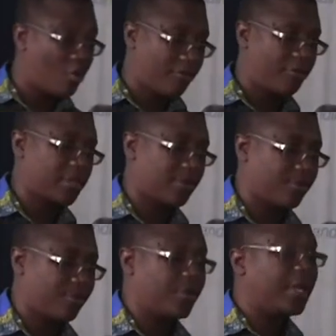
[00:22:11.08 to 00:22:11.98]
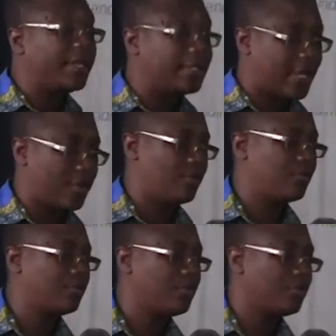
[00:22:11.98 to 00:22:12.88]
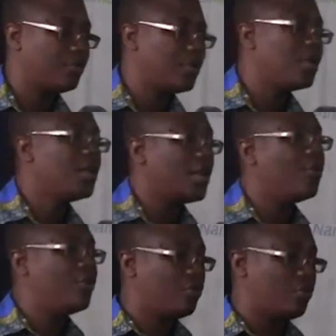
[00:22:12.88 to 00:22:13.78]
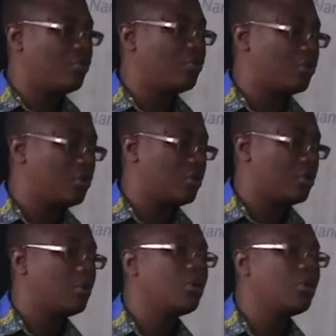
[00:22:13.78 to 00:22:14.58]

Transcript: comfortable in town, then we know, right.